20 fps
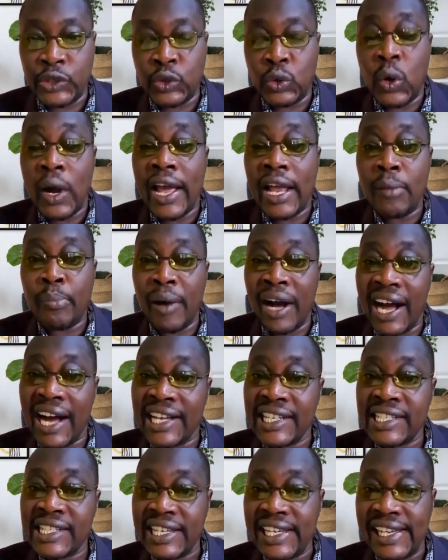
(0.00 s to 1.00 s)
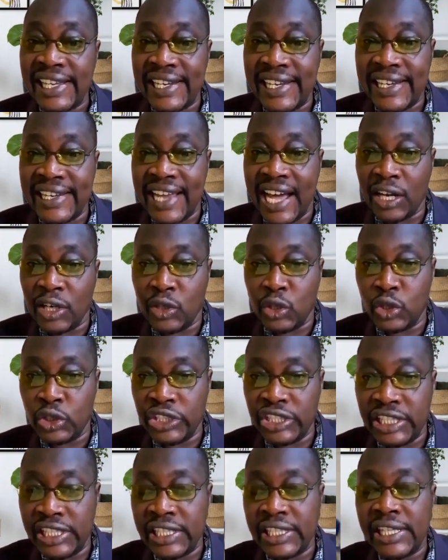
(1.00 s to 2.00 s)
to help us in
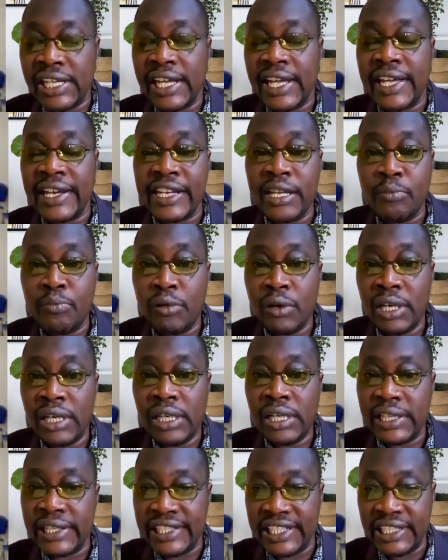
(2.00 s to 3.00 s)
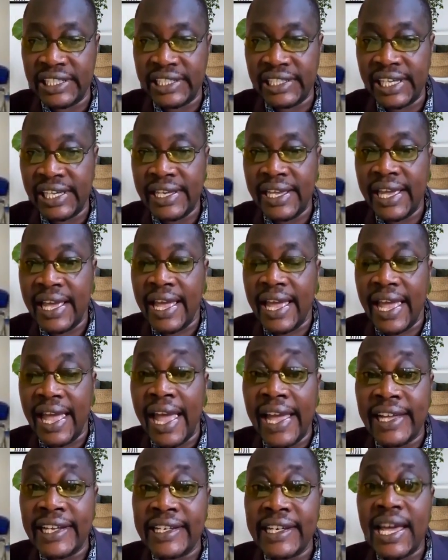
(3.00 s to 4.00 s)
diagnosing a nipple discharge,
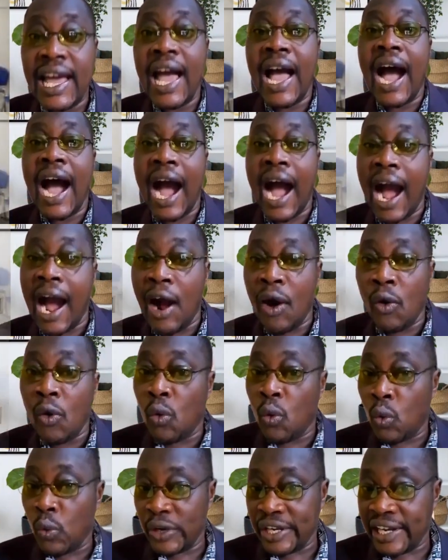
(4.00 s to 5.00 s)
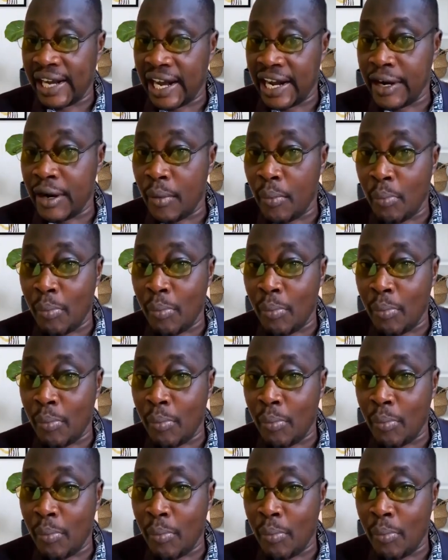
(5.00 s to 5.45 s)
and how we can